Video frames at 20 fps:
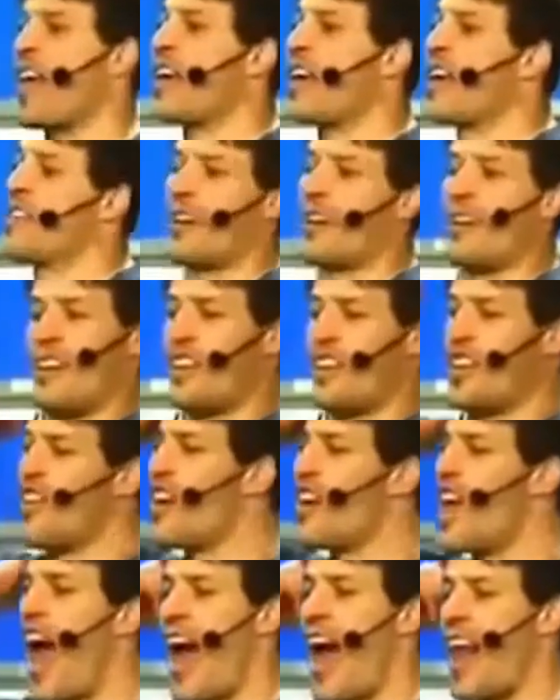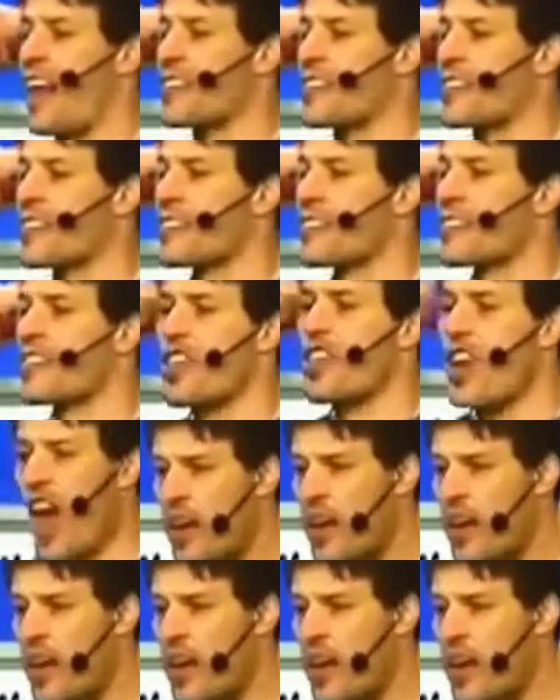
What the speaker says: linkage, you got it. You